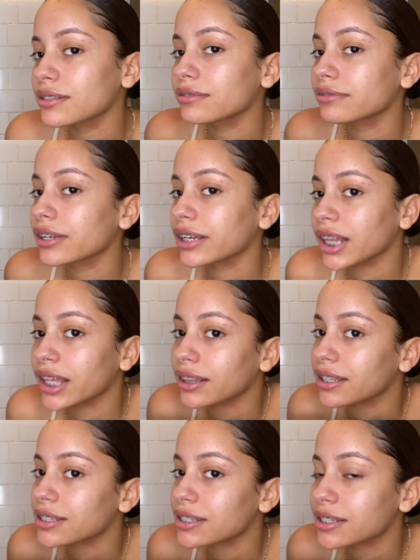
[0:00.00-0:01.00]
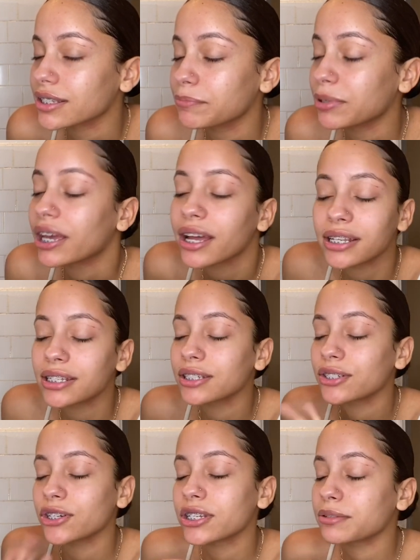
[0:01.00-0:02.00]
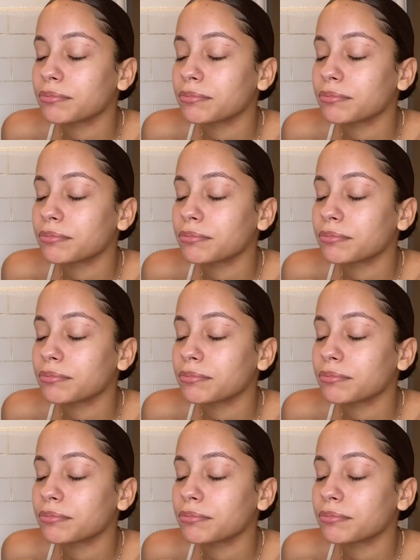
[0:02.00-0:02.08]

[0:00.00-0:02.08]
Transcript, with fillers: looking like this because trust